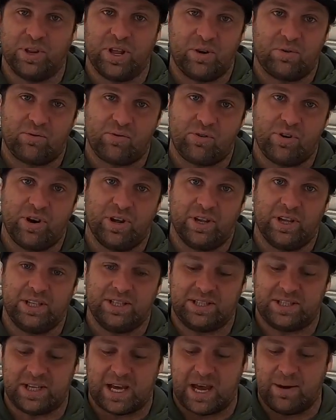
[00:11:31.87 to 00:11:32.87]
They're really
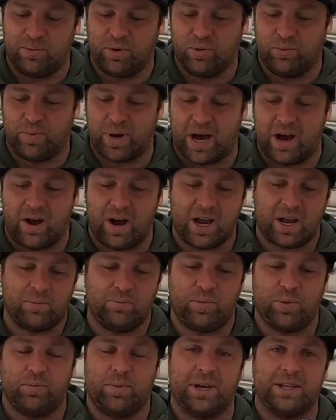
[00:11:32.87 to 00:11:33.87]
stable, but I can
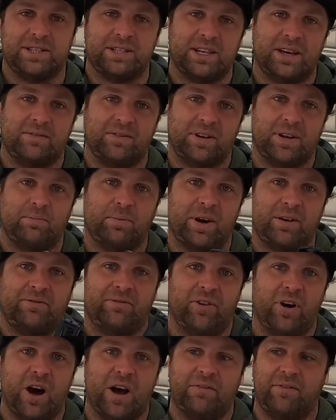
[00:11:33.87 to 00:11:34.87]
put my 7 and my
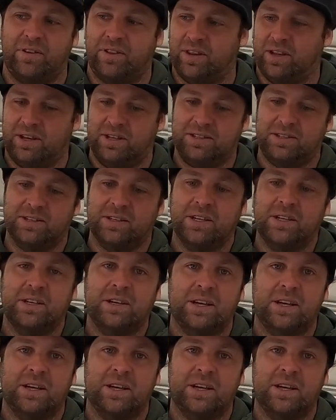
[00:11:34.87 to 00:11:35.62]
5 in this,